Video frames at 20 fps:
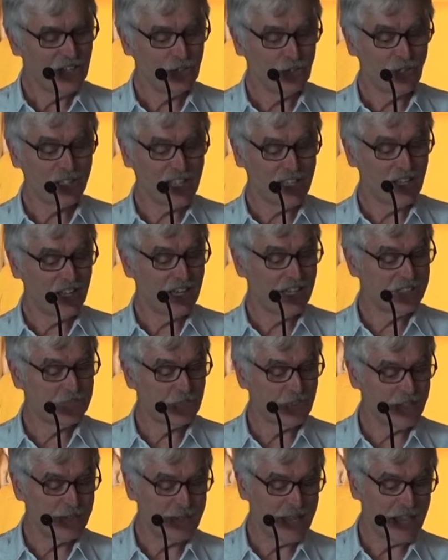looking on
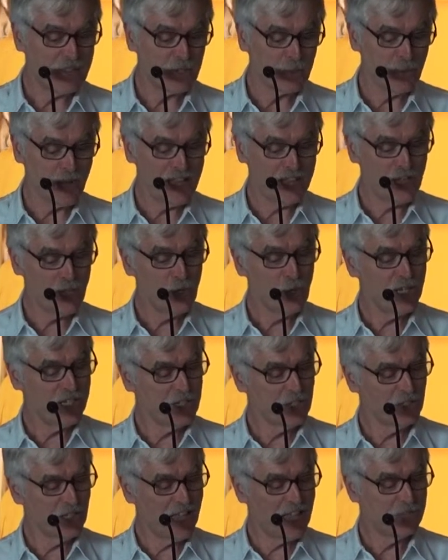it from the other way, who in
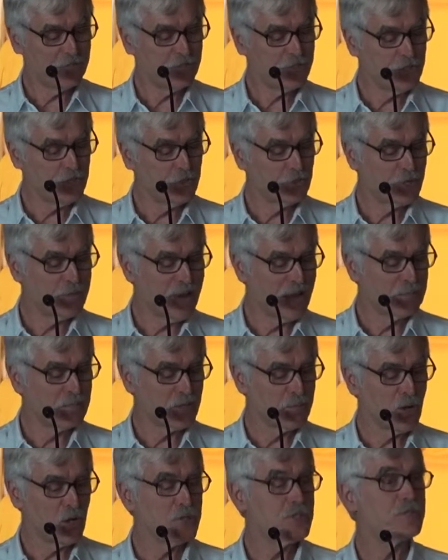your life do you
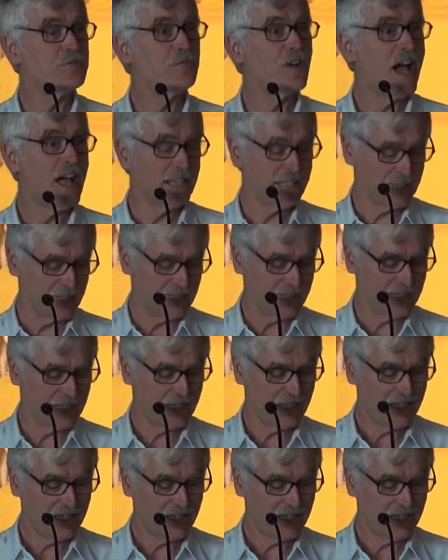remember most fondly,